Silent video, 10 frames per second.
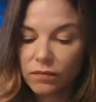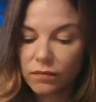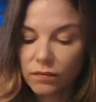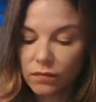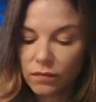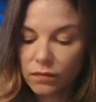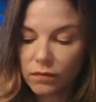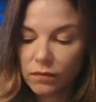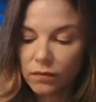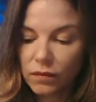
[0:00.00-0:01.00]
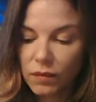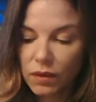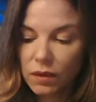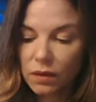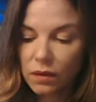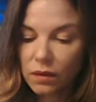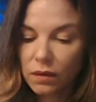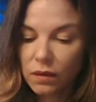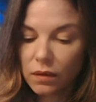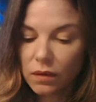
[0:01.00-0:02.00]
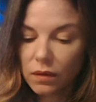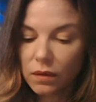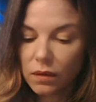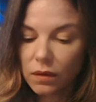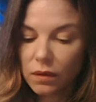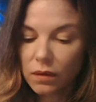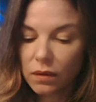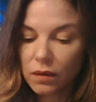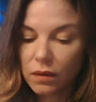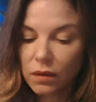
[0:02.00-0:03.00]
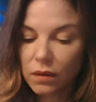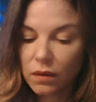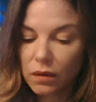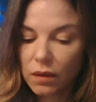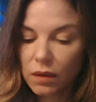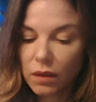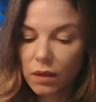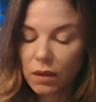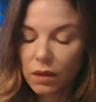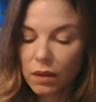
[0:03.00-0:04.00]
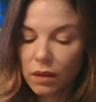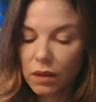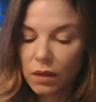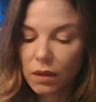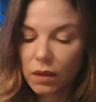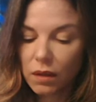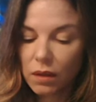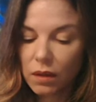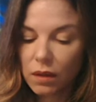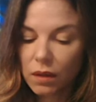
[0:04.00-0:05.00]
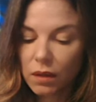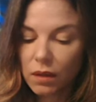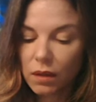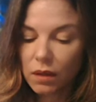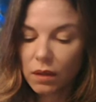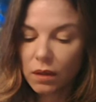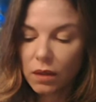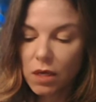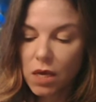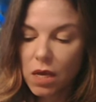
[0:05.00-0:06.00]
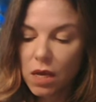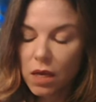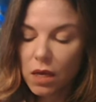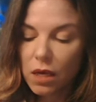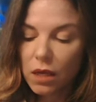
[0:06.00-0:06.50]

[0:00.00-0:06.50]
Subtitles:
(silence)